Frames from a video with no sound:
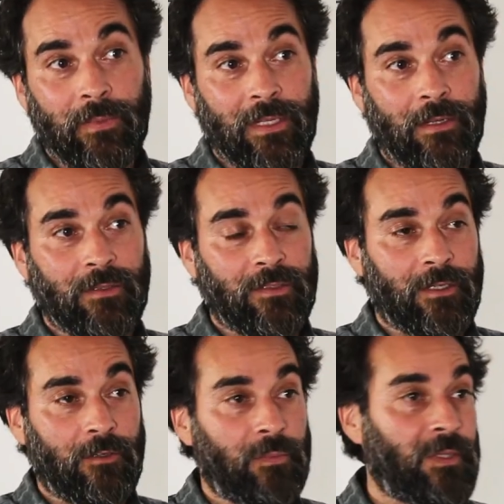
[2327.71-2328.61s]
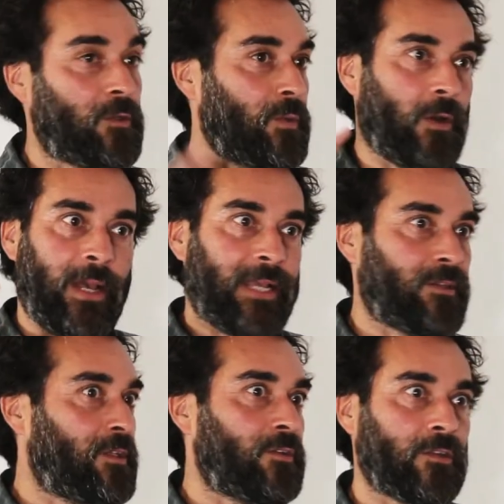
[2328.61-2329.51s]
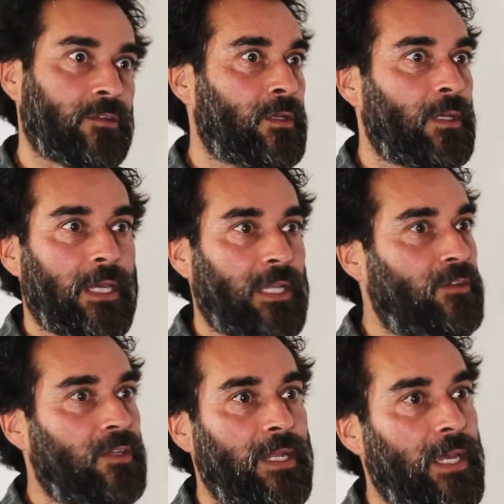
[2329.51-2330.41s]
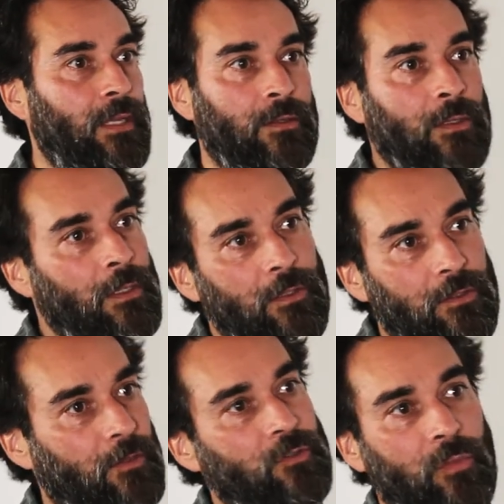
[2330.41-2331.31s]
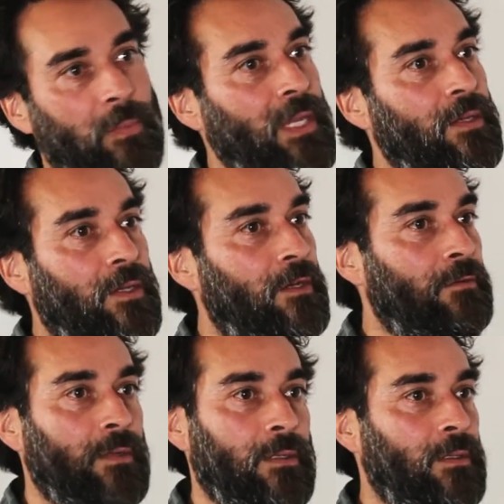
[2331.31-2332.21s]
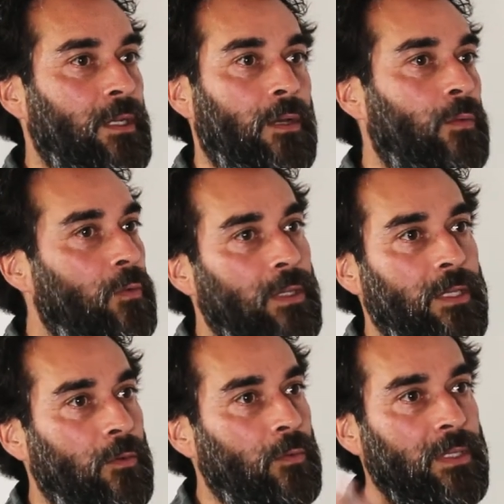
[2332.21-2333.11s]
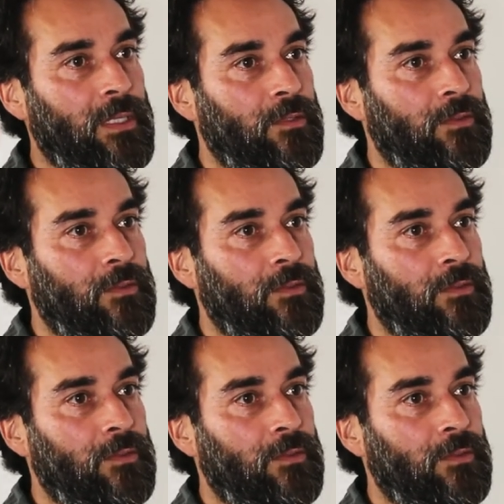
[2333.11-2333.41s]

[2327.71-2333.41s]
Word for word: within ourselves because we've got access to internet and social media and you know all of the, all of